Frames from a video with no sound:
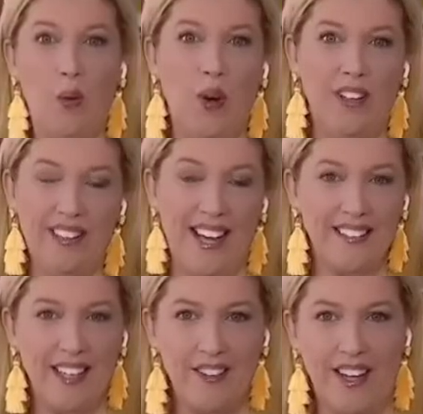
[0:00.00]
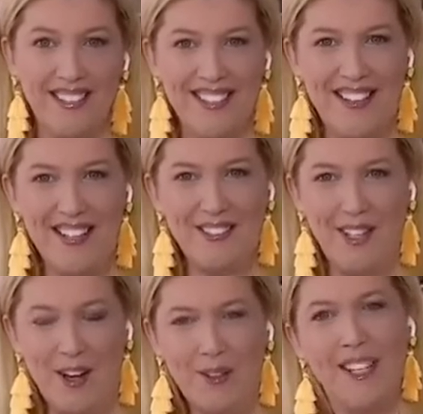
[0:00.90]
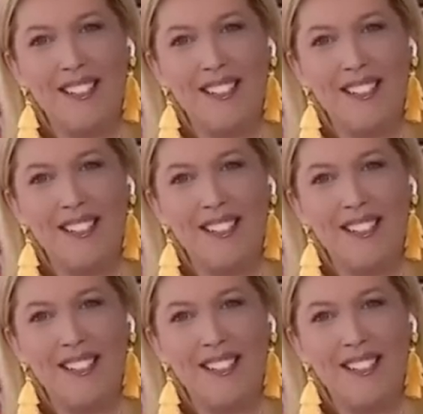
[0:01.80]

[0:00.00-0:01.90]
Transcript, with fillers: Well, yes, I'd like to think so.